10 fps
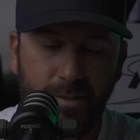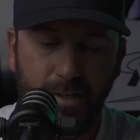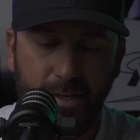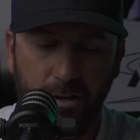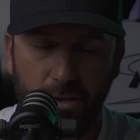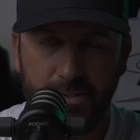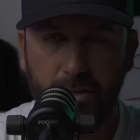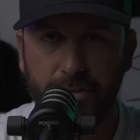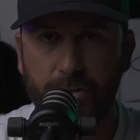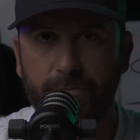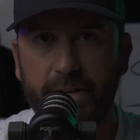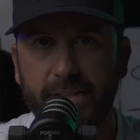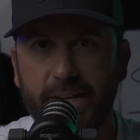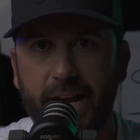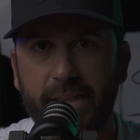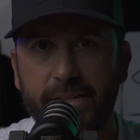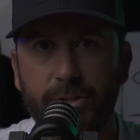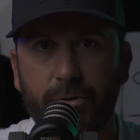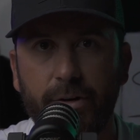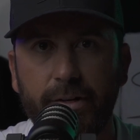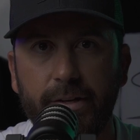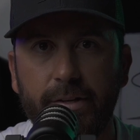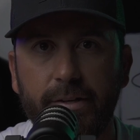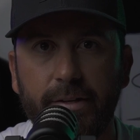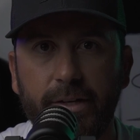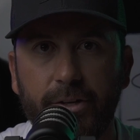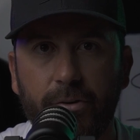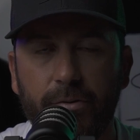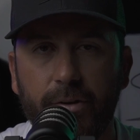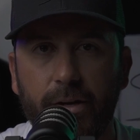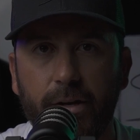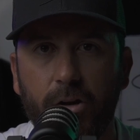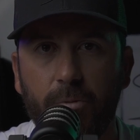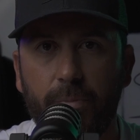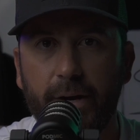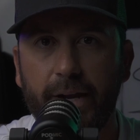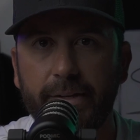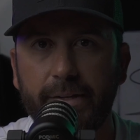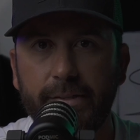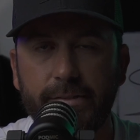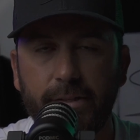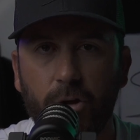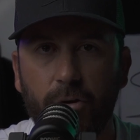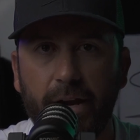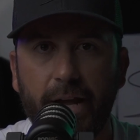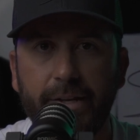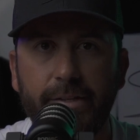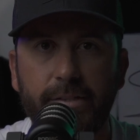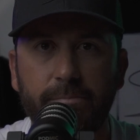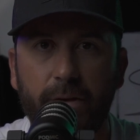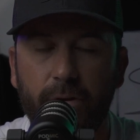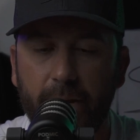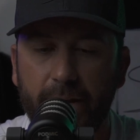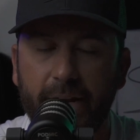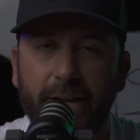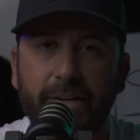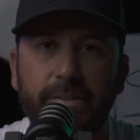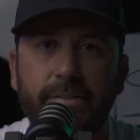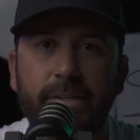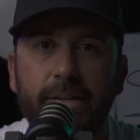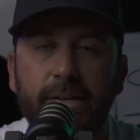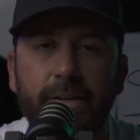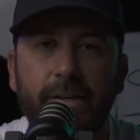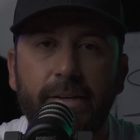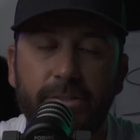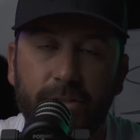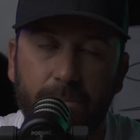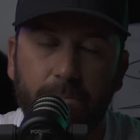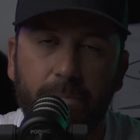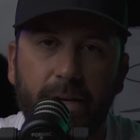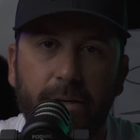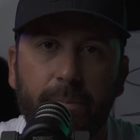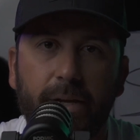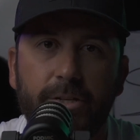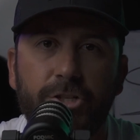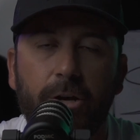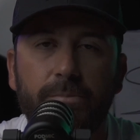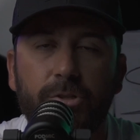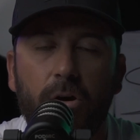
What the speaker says: and all of a sudden you face a guy that's throwing, you know, upper 80s, low 90s, maybe mid-90s. So the big, big jump. So